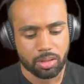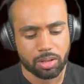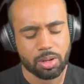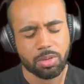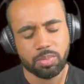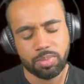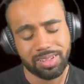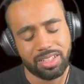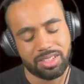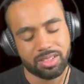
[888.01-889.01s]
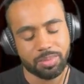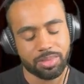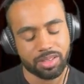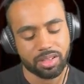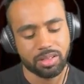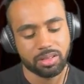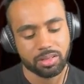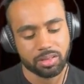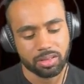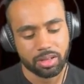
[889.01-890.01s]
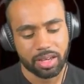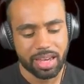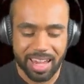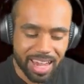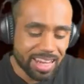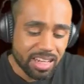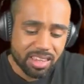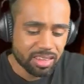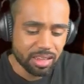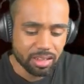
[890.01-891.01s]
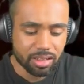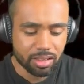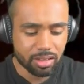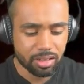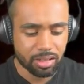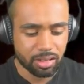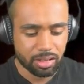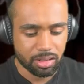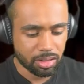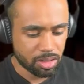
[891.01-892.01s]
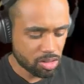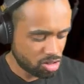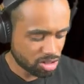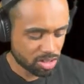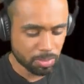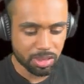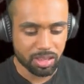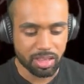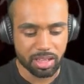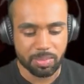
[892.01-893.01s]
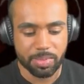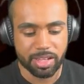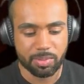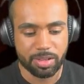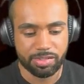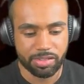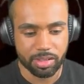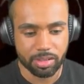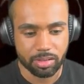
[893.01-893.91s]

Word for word: Come on, please, something. Anything. Just something that can make me feel.